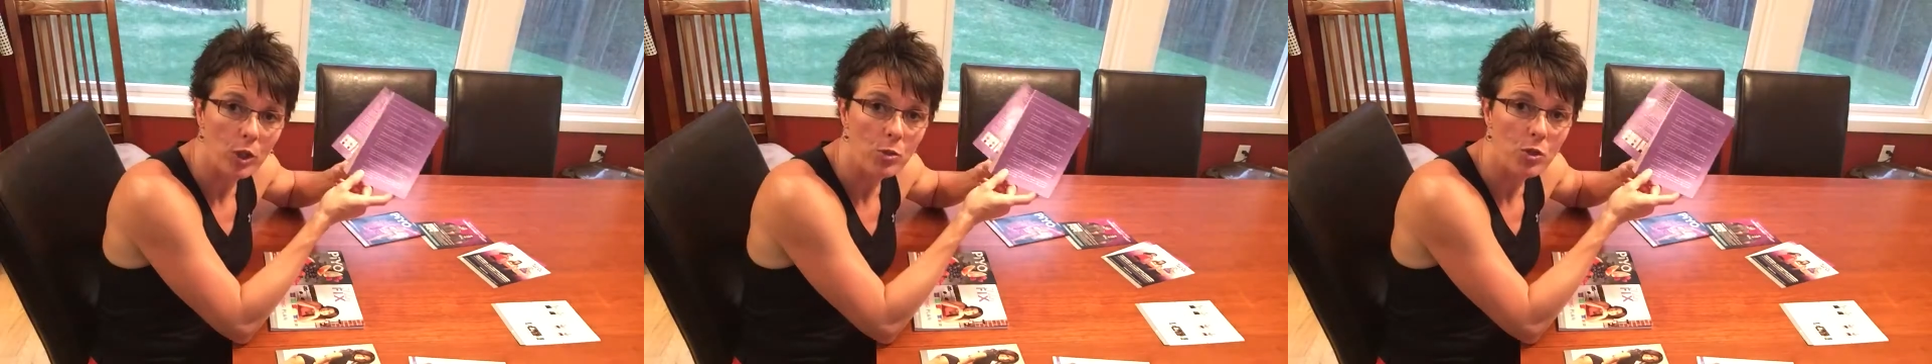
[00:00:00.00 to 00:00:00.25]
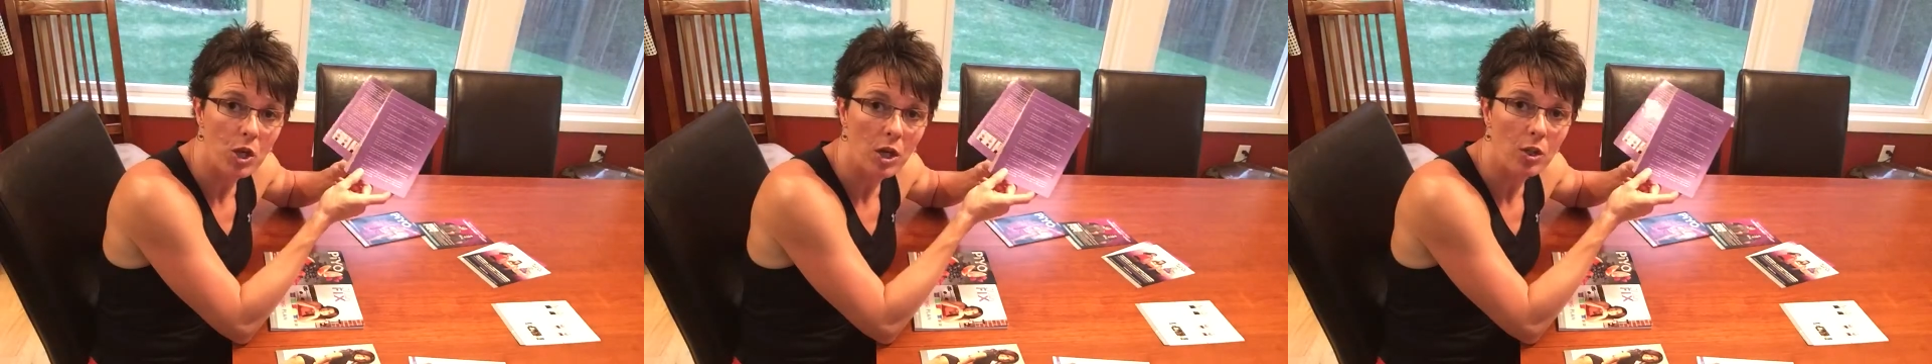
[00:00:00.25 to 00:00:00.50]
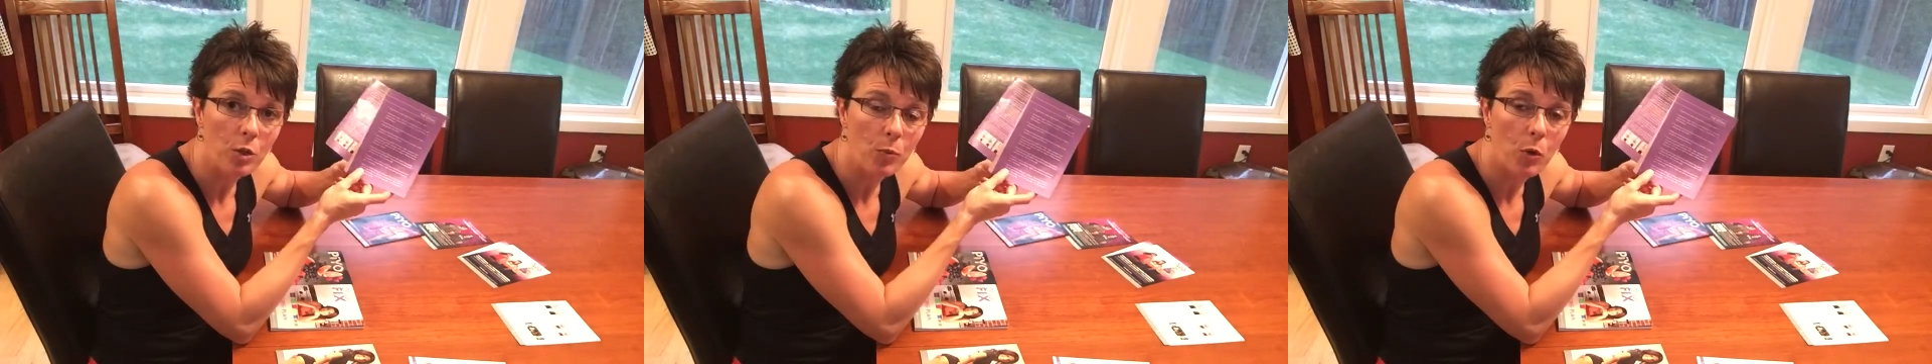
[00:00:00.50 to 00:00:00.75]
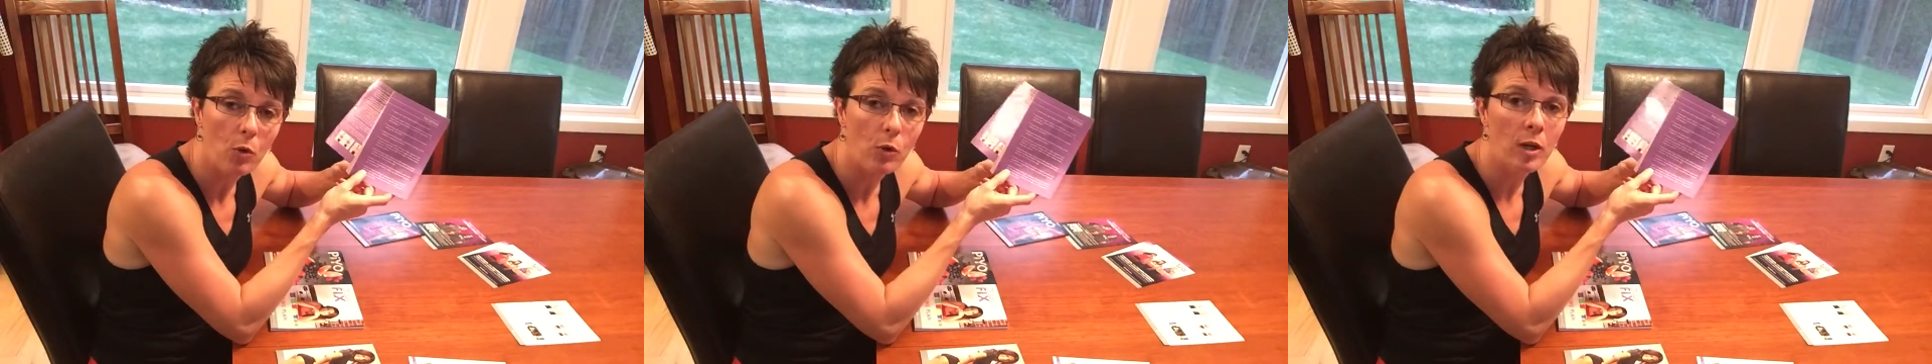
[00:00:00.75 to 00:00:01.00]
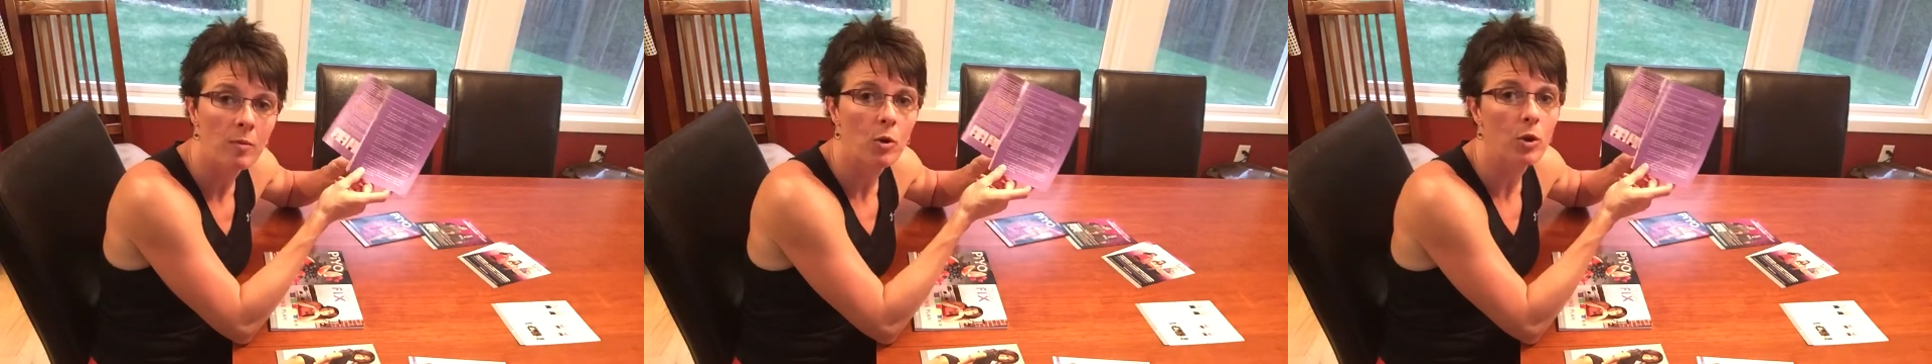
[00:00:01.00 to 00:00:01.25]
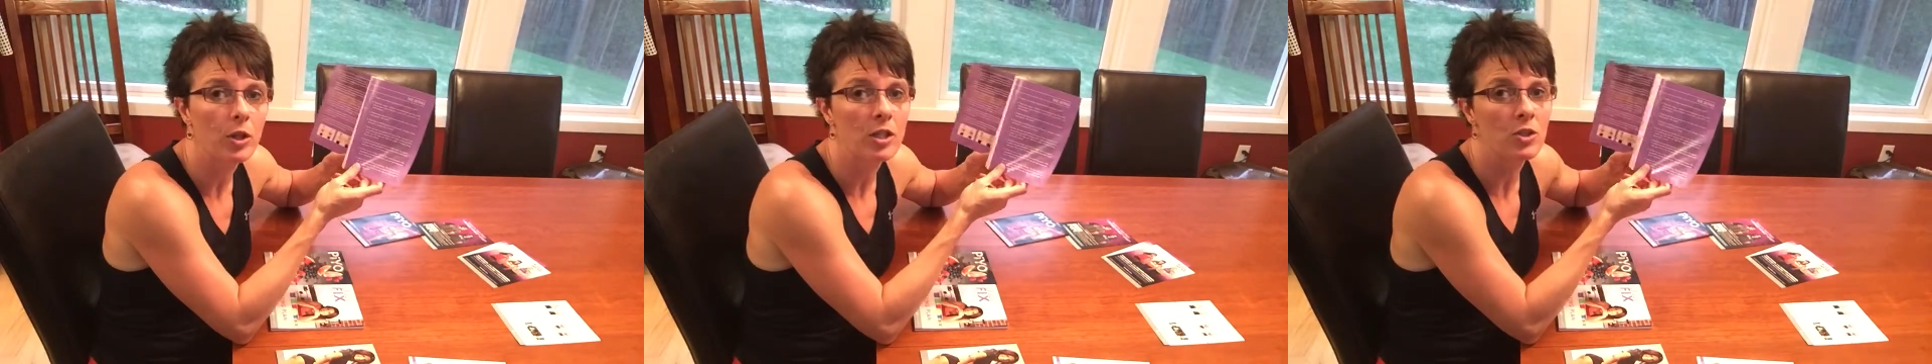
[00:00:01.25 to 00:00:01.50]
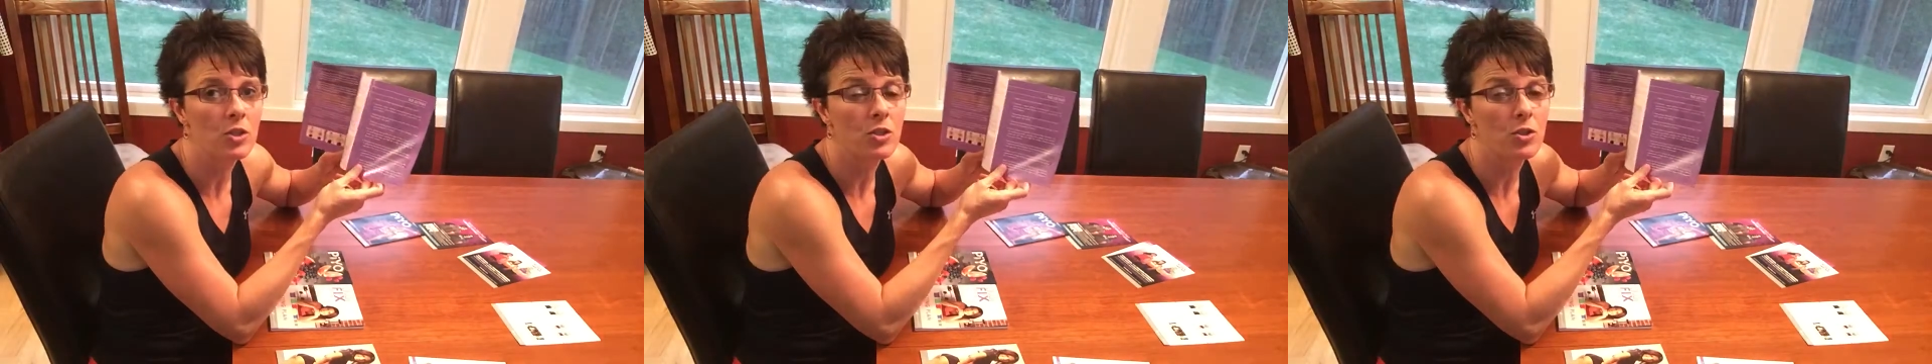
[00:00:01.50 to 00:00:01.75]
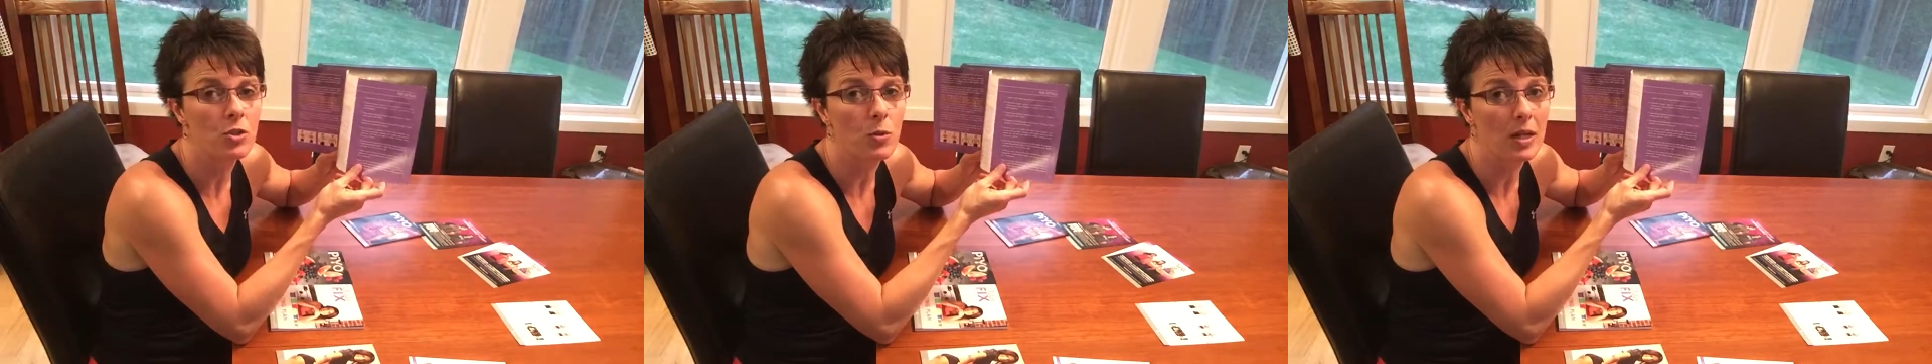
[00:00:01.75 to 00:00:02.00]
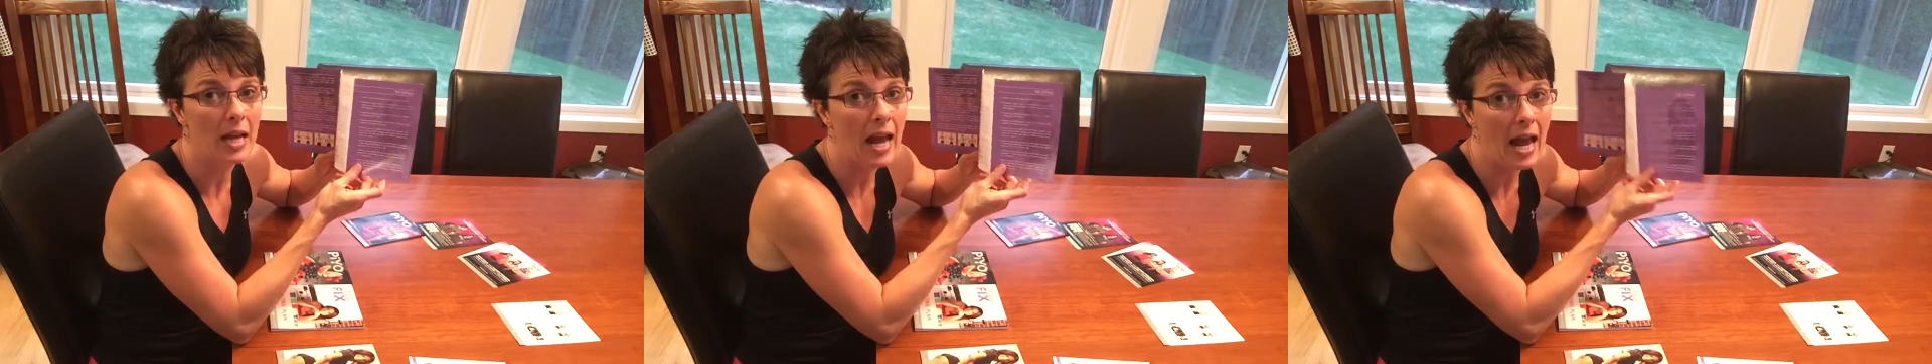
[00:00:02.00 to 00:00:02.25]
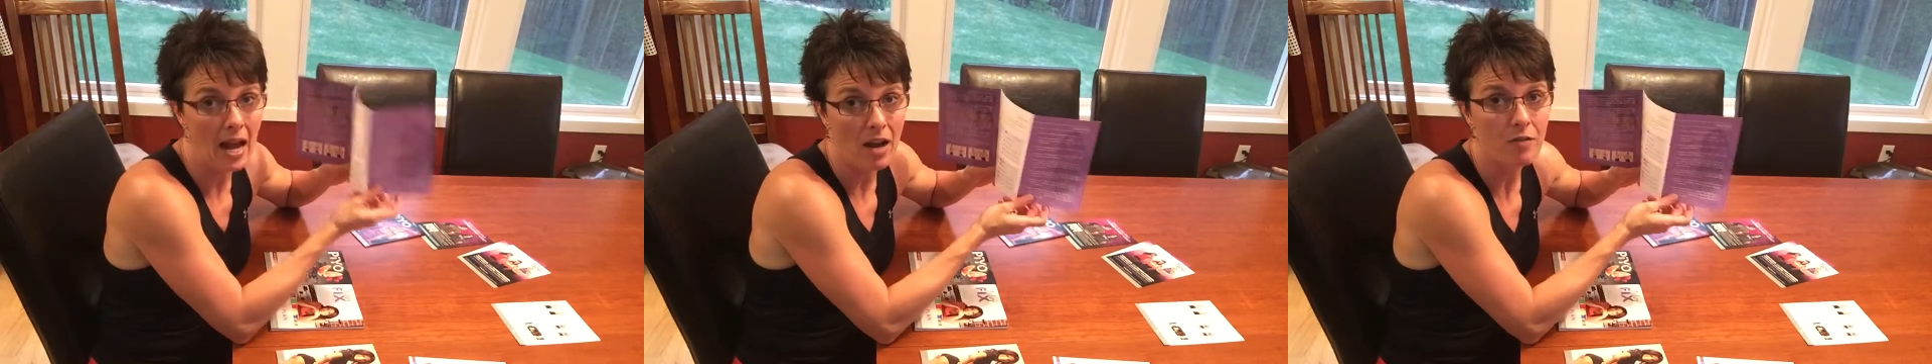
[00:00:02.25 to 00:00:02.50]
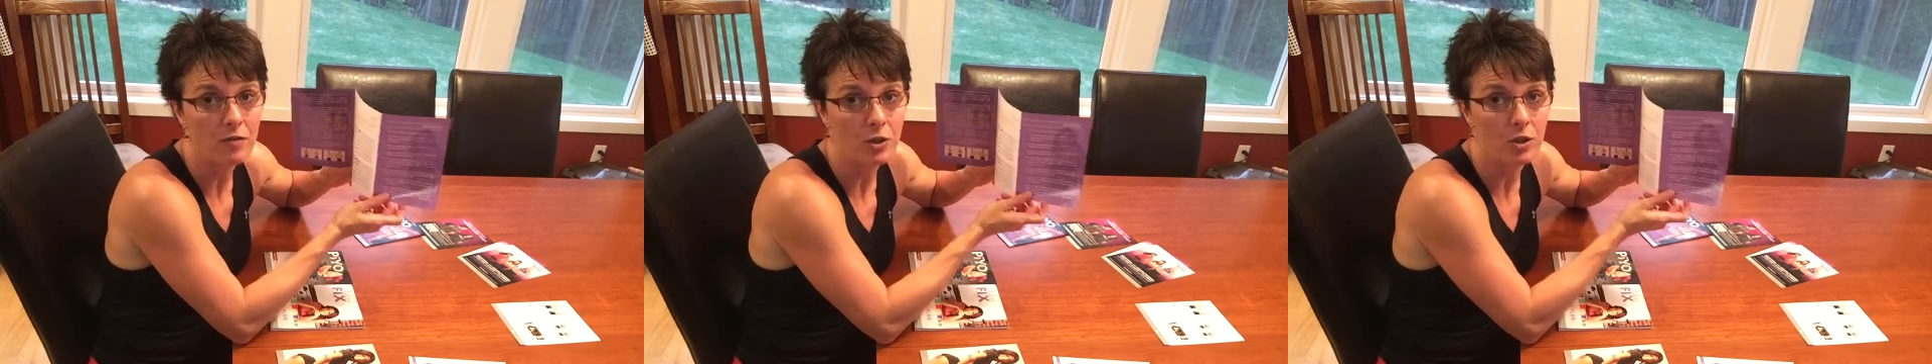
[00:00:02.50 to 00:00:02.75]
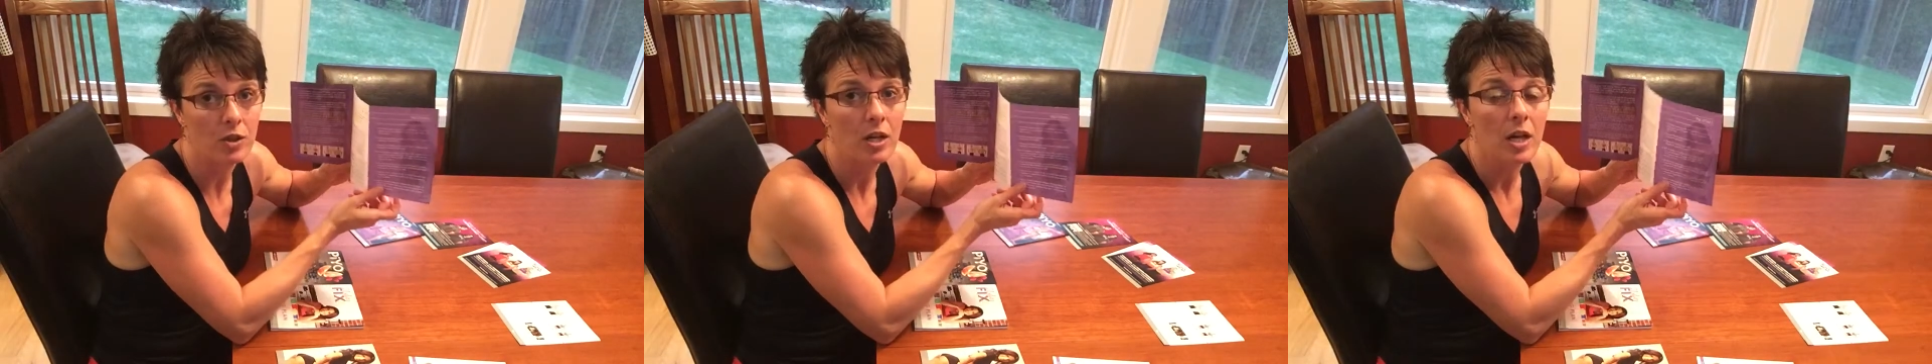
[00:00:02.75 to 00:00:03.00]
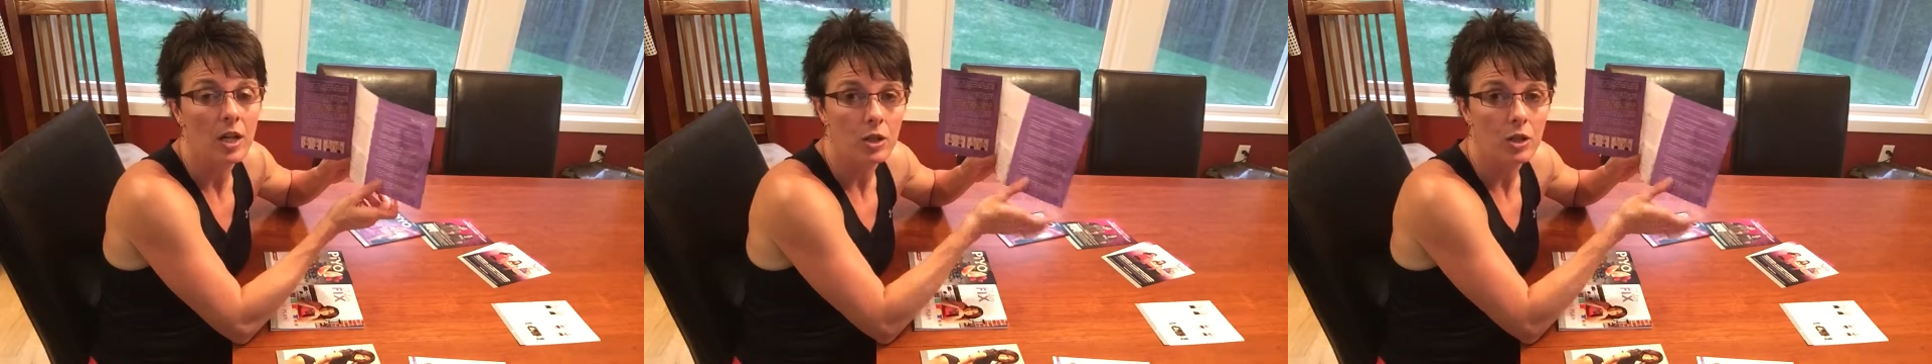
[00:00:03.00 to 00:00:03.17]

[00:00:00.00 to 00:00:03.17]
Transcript: you start your program, or you can do it after